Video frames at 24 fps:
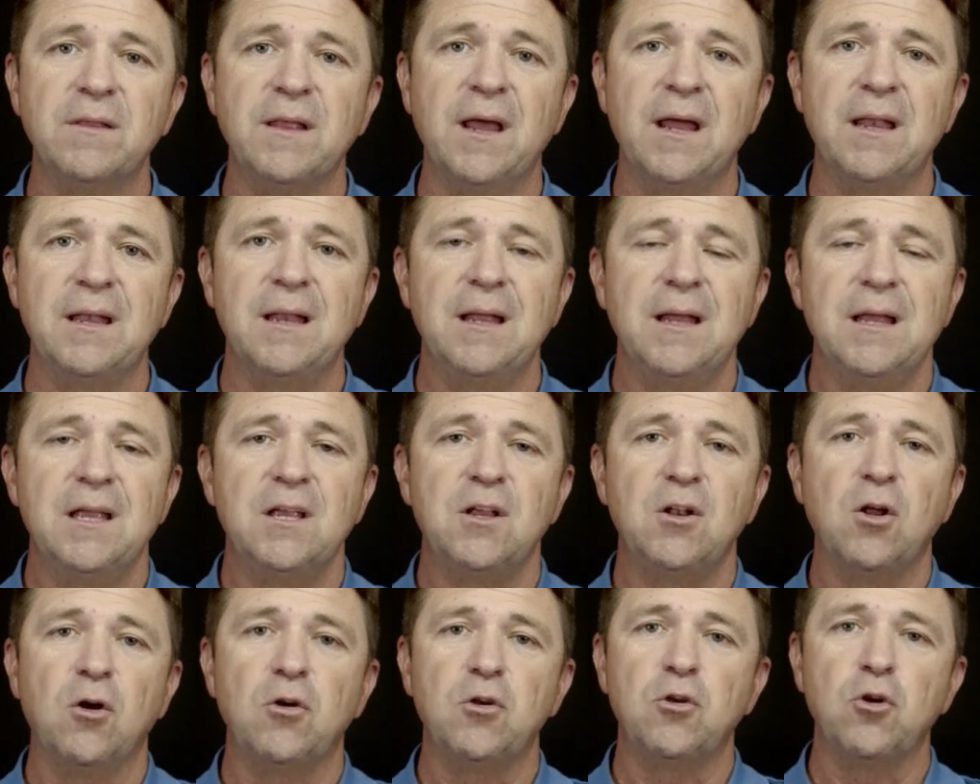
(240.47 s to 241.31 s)
that
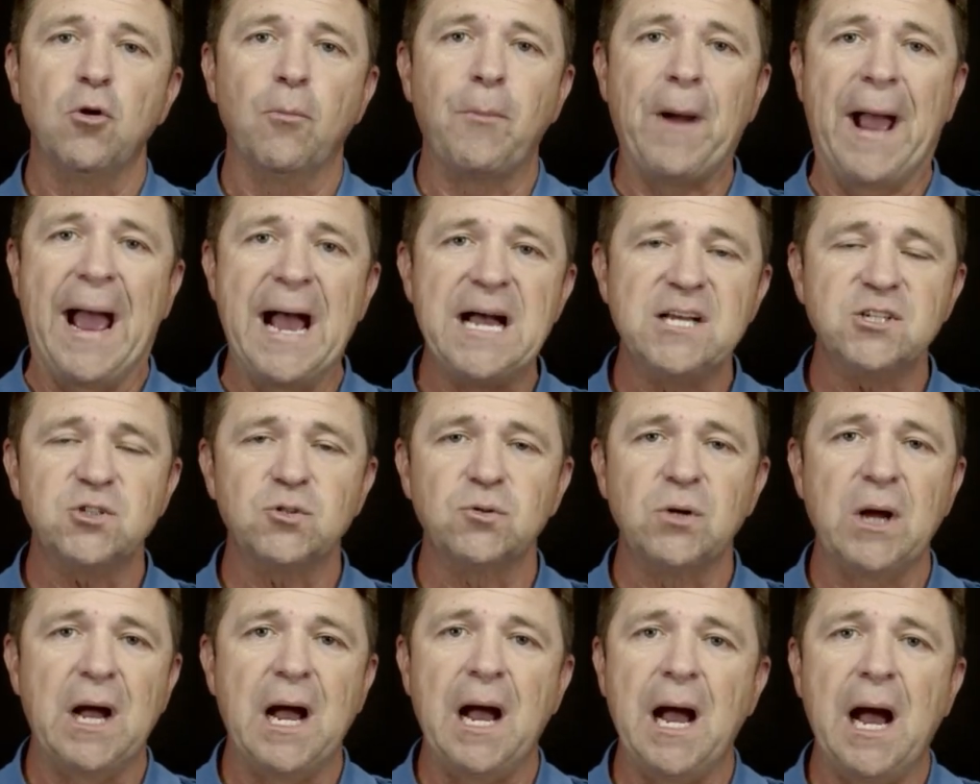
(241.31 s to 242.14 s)
you know your
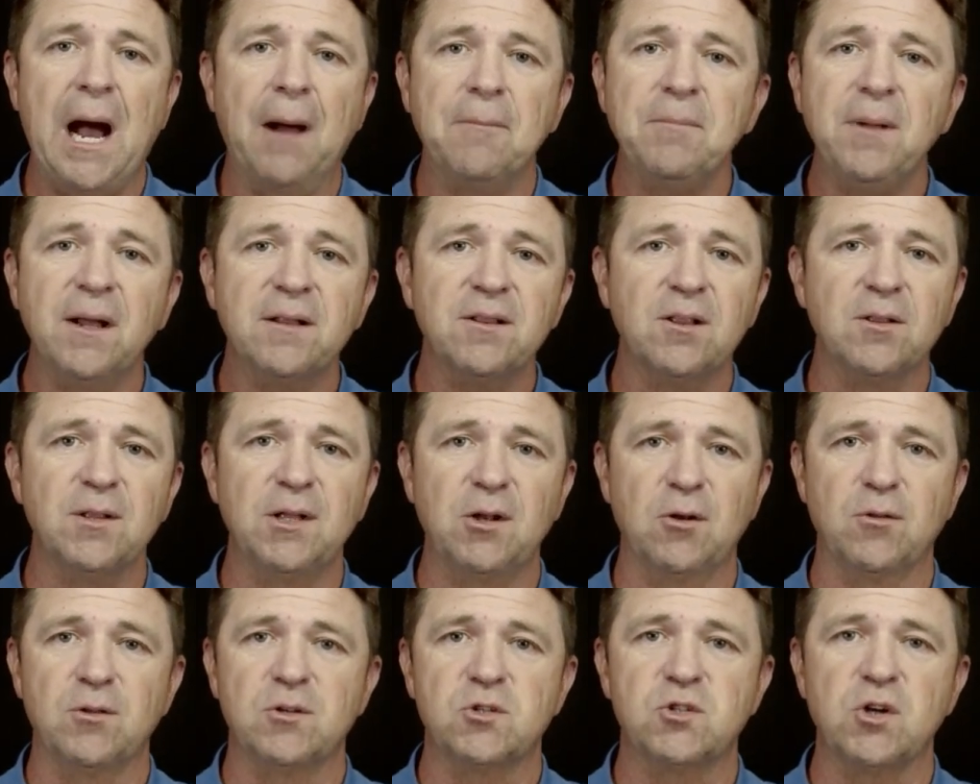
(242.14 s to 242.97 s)
pastor I, am not the
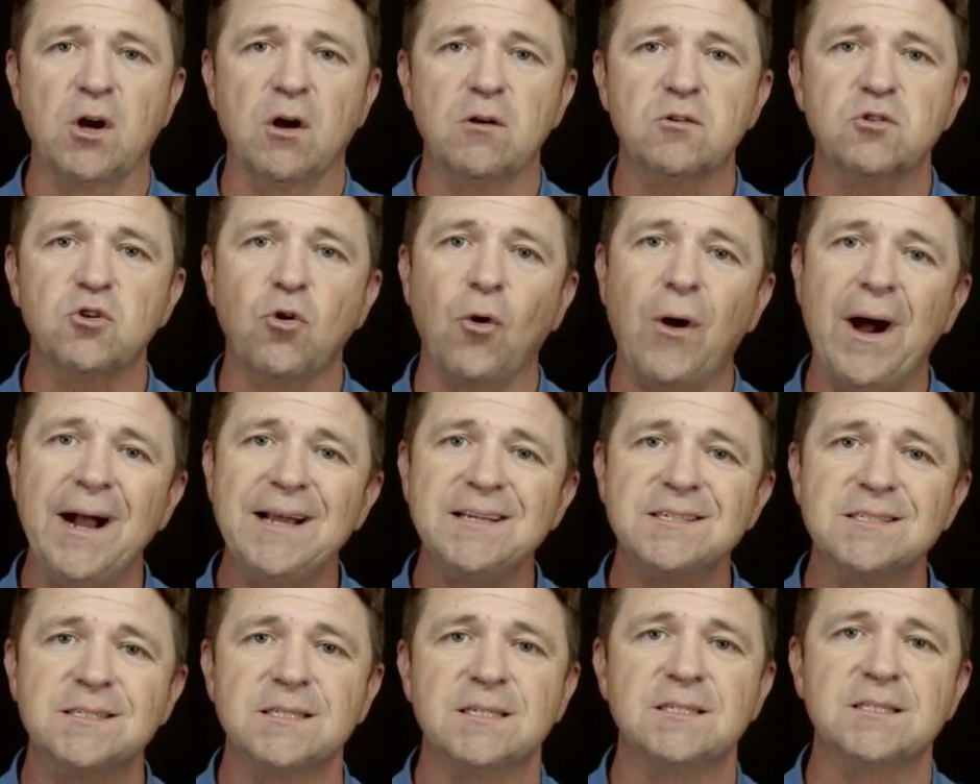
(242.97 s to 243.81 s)
leader of the church
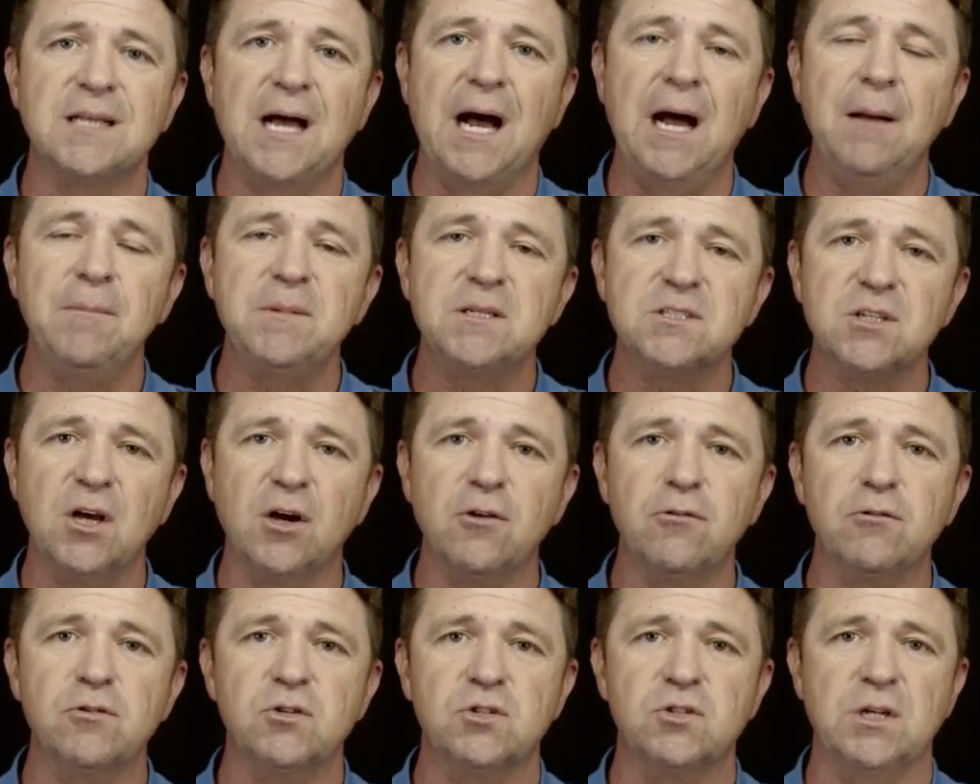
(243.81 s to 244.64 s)
christ is i'm his
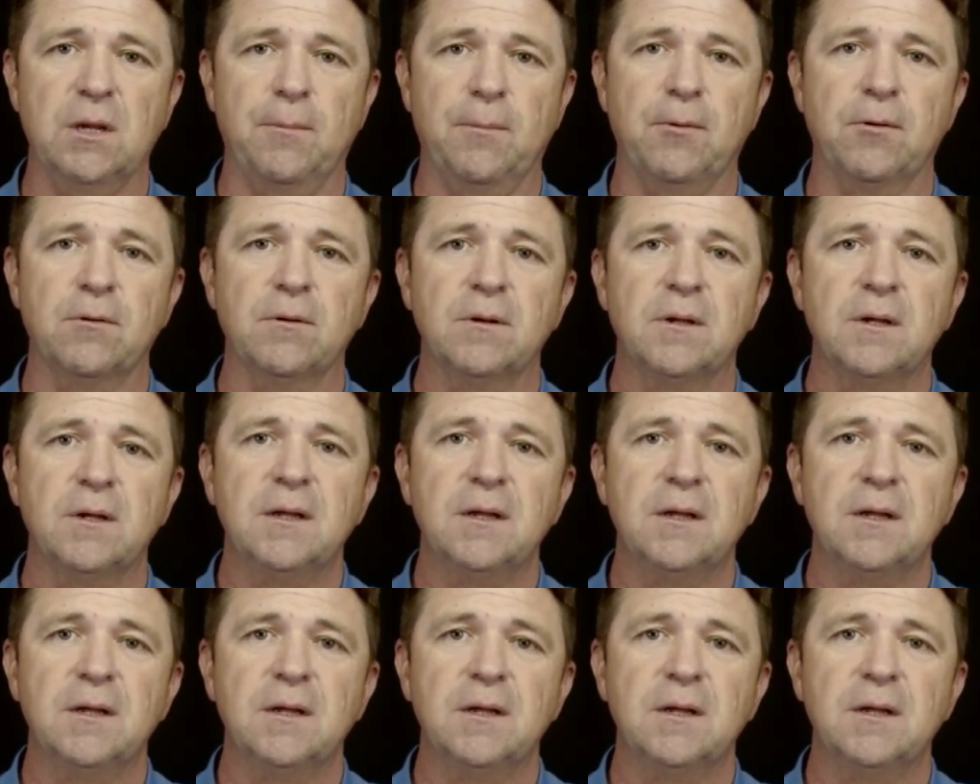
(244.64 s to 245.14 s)
under shepherd